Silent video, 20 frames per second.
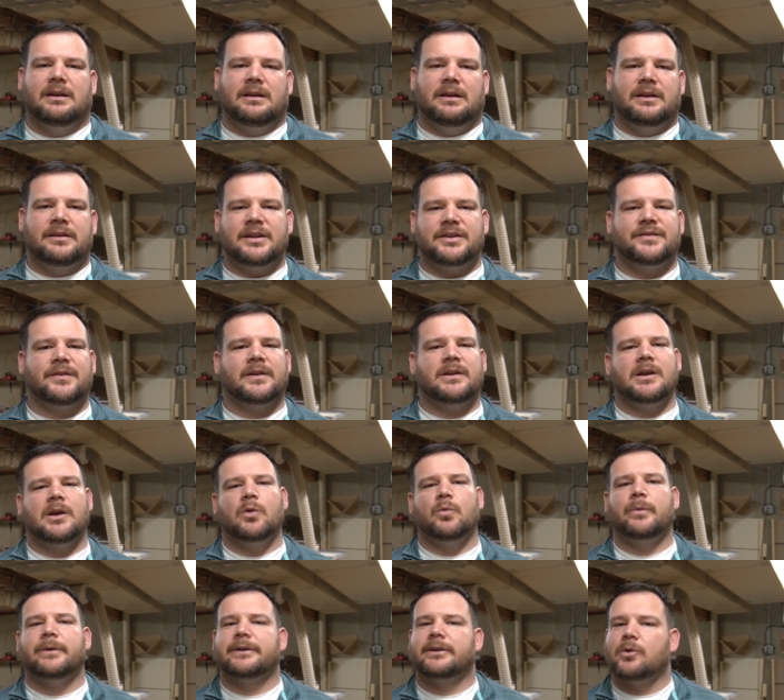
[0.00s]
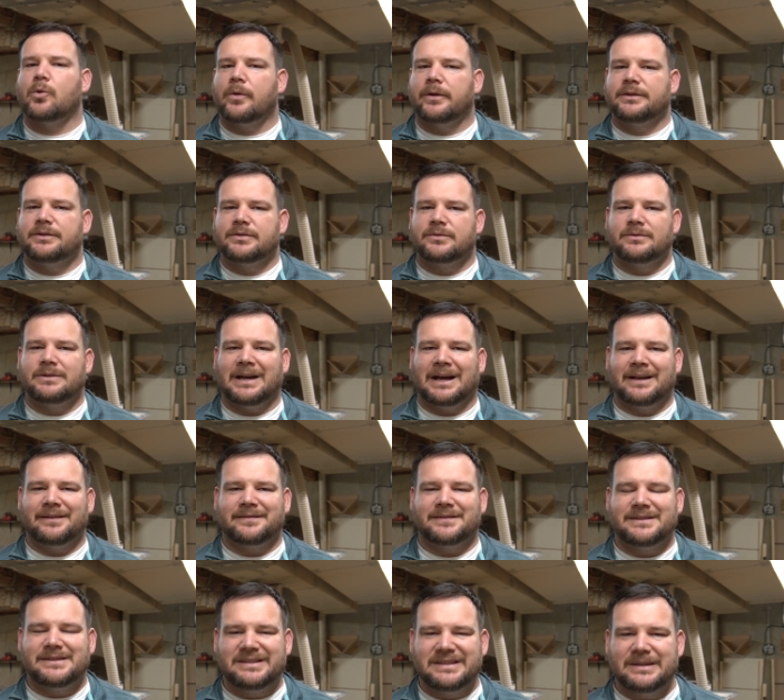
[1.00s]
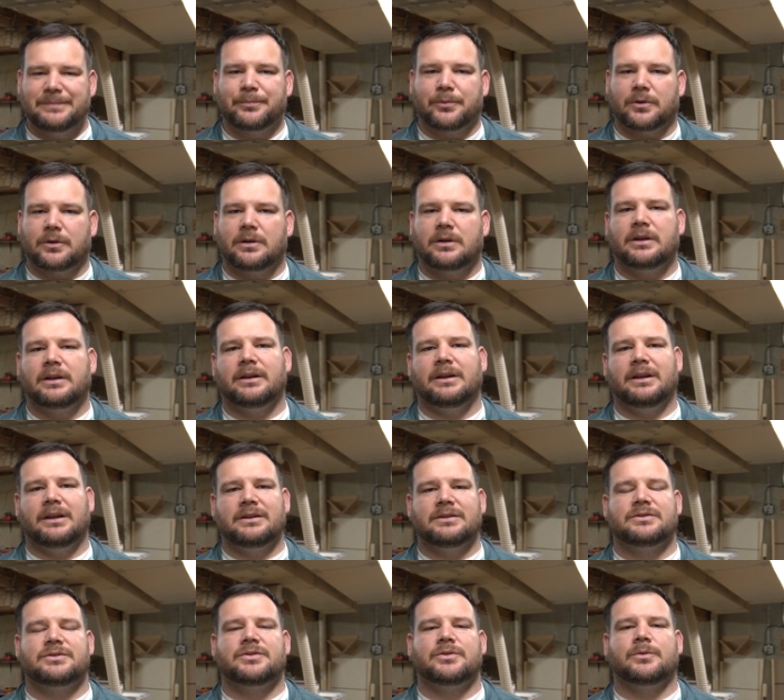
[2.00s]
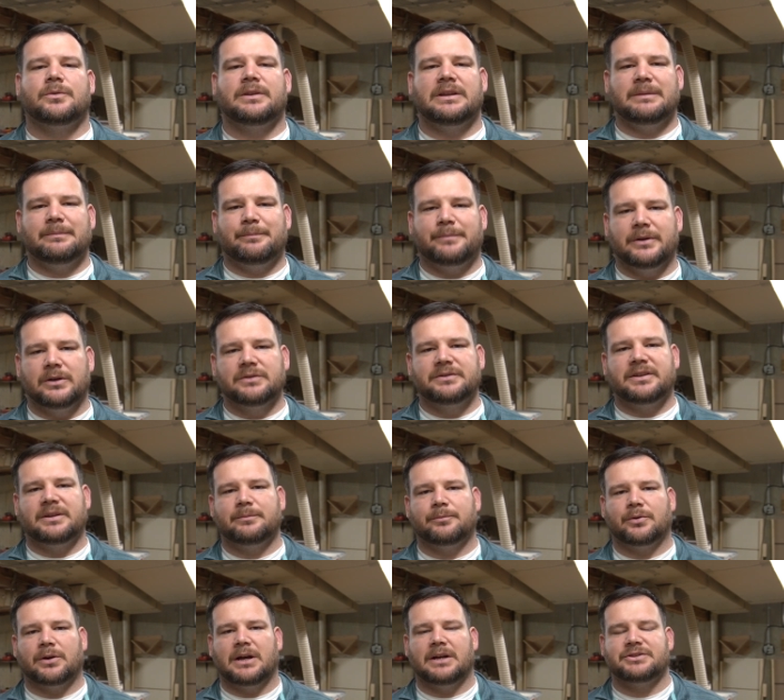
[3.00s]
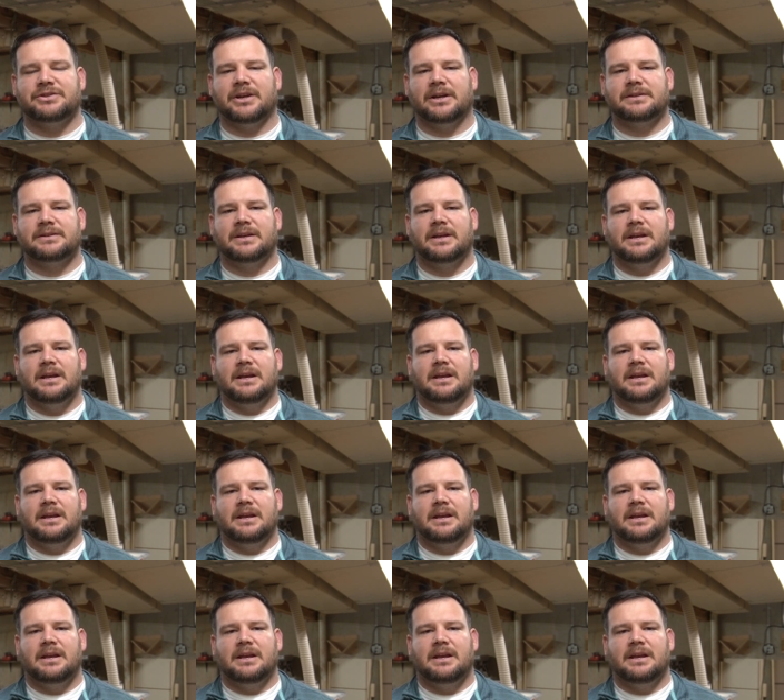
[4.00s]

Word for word: In this video we're going to dive deeper into the built-in project